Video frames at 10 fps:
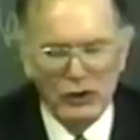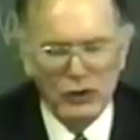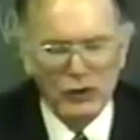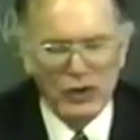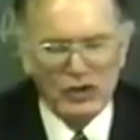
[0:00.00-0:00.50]

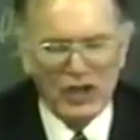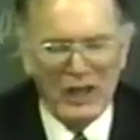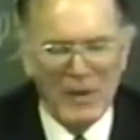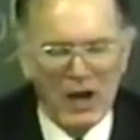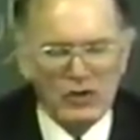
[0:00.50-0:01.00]
the same
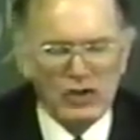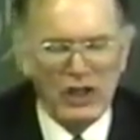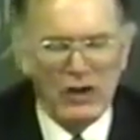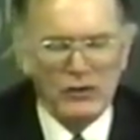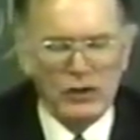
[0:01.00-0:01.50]

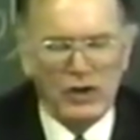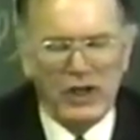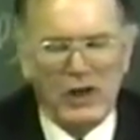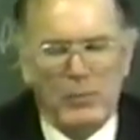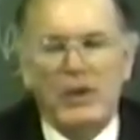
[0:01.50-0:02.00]
ourselves nor
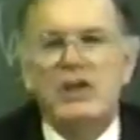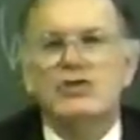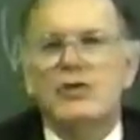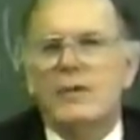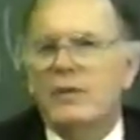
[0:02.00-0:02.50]
take
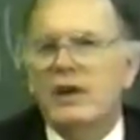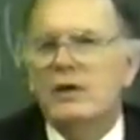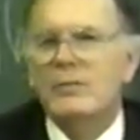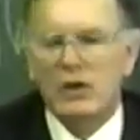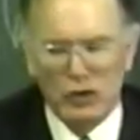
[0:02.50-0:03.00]
pleasure in
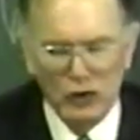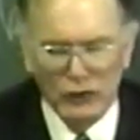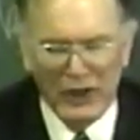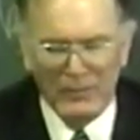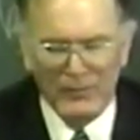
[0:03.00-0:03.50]
them that do them.